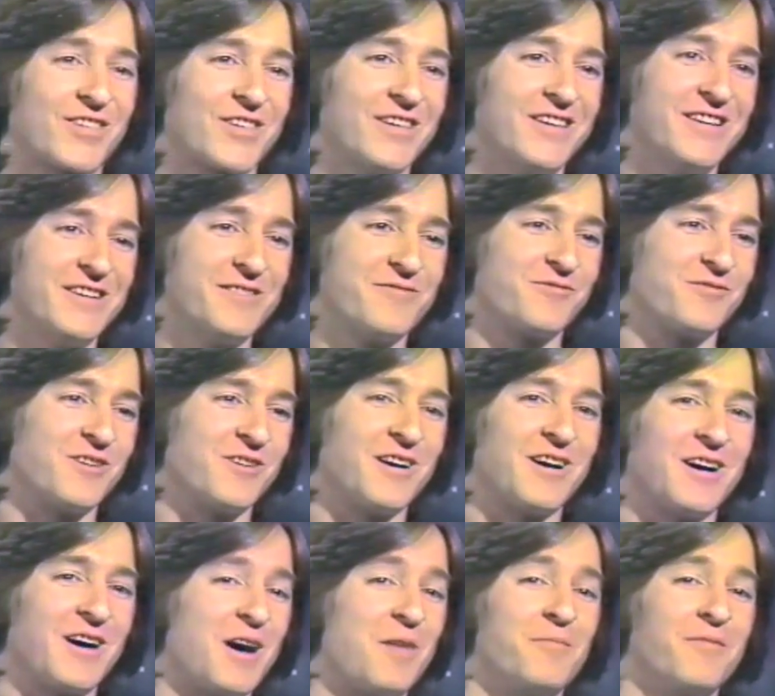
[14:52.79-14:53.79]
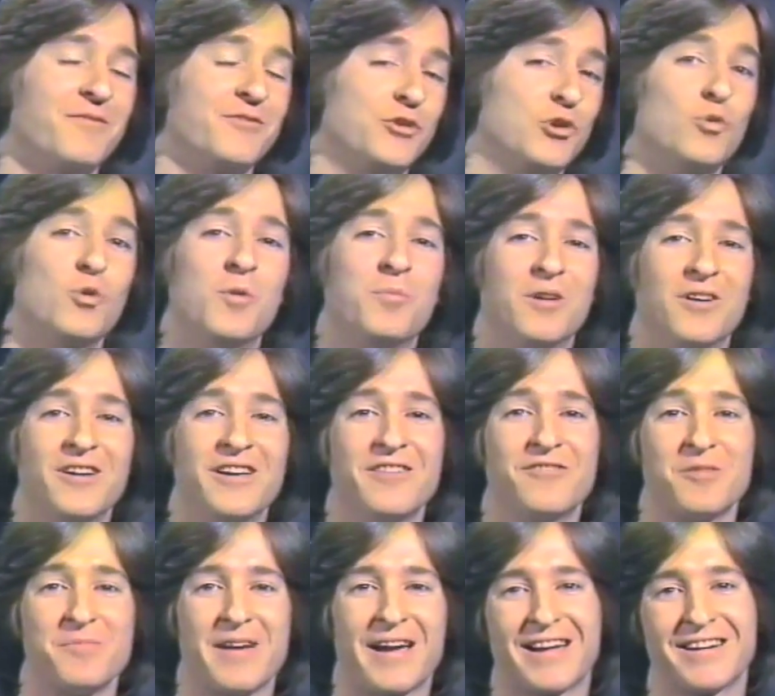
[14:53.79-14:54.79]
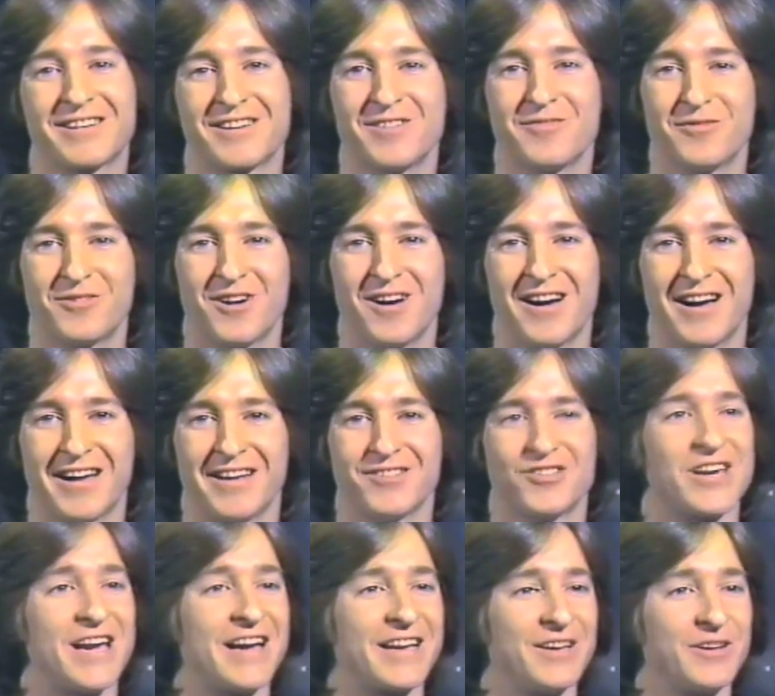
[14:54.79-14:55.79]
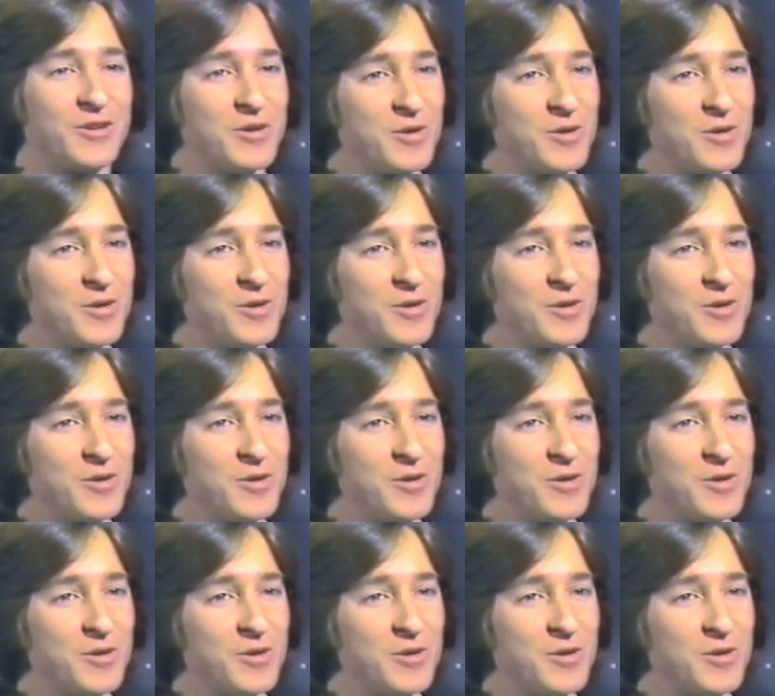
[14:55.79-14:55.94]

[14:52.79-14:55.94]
see if you will believe a man can fly. Jackie